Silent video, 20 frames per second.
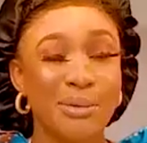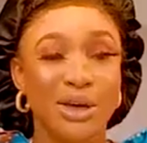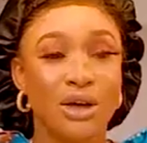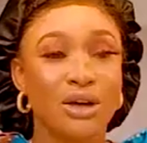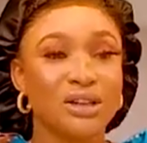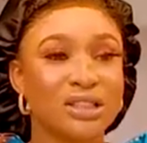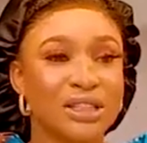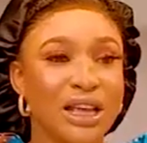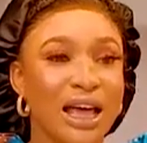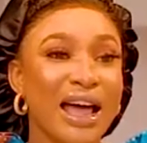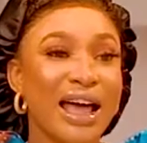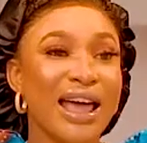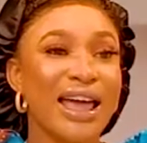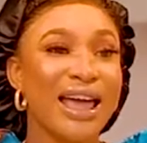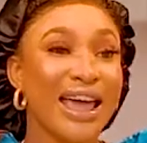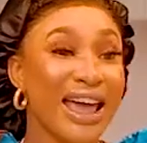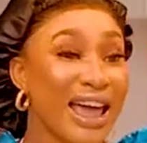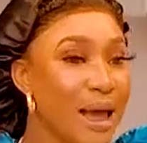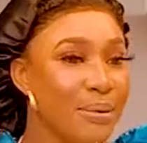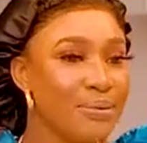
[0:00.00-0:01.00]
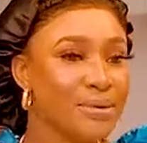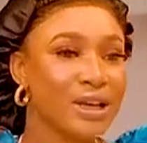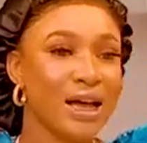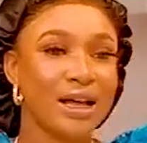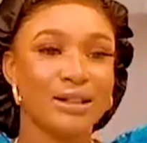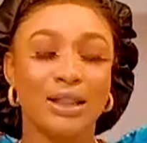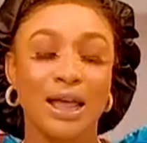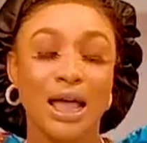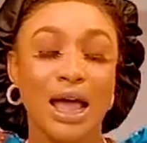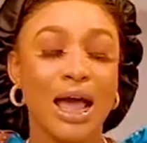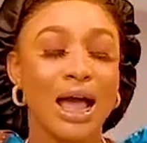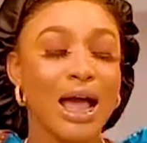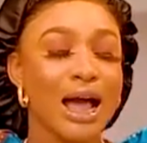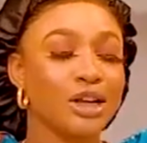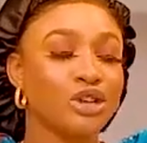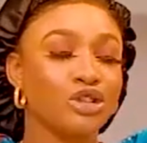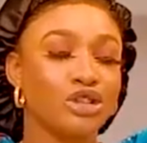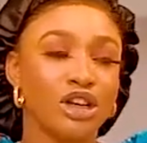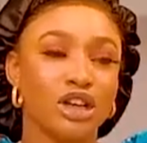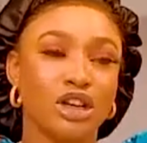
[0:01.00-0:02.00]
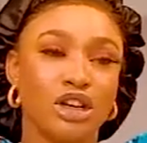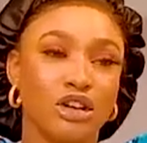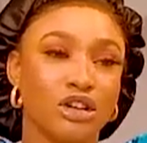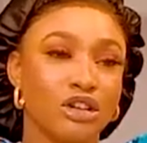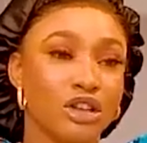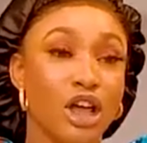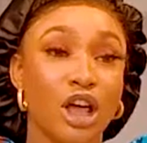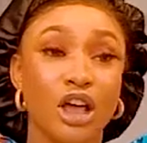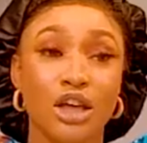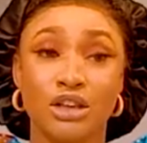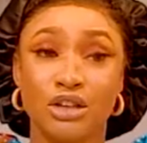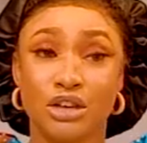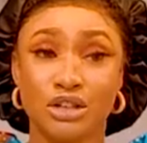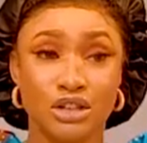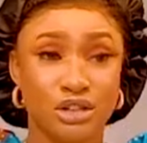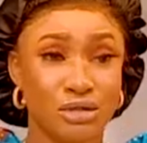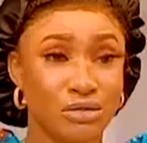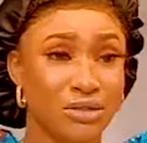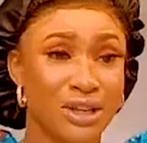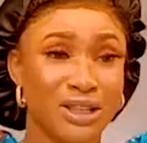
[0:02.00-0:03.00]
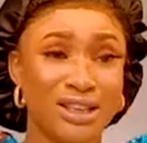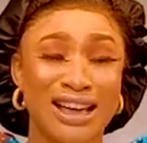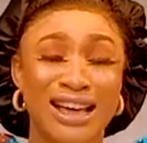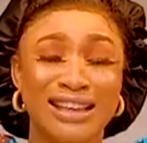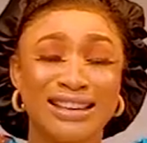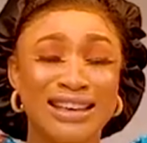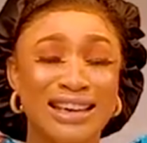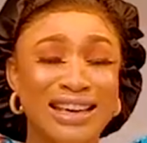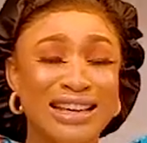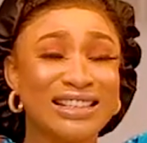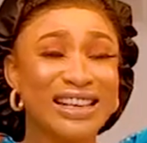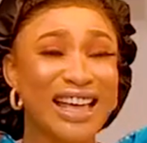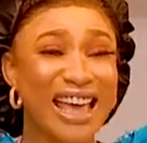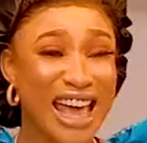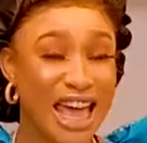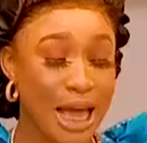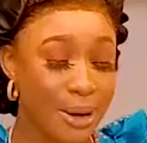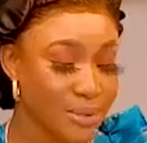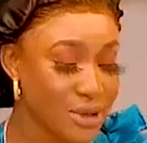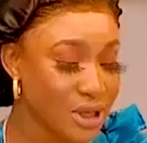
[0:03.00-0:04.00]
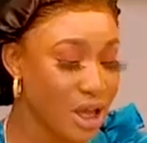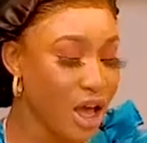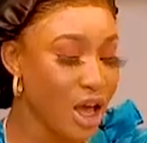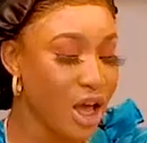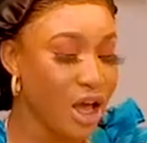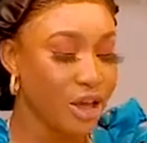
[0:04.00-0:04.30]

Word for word: because they are herbs and they are actually good. Your children can eat herbs.